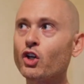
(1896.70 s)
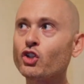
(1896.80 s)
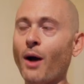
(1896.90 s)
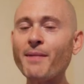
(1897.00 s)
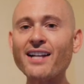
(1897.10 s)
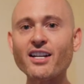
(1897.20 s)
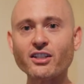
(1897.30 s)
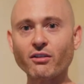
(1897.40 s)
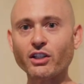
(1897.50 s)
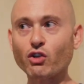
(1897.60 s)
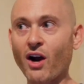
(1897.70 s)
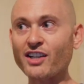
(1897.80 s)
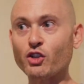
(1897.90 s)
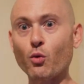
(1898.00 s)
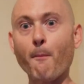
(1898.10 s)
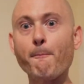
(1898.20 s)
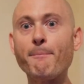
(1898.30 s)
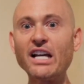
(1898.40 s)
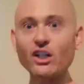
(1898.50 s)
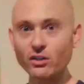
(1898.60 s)
So I'm not necessarily trying to
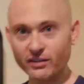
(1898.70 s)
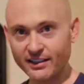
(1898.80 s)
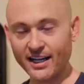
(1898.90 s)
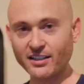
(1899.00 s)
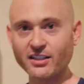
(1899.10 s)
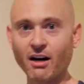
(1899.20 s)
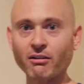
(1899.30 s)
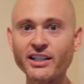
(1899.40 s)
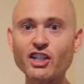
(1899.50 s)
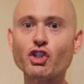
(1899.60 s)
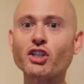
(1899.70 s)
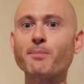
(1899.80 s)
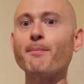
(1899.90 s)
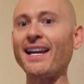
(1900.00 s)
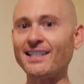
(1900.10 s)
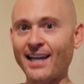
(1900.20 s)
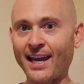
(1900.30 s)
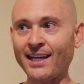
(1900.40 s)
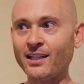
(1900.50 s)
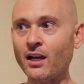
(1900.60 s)
build necessarily, just
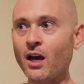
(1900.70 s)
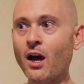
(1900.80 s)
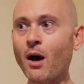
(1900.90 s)
maintain,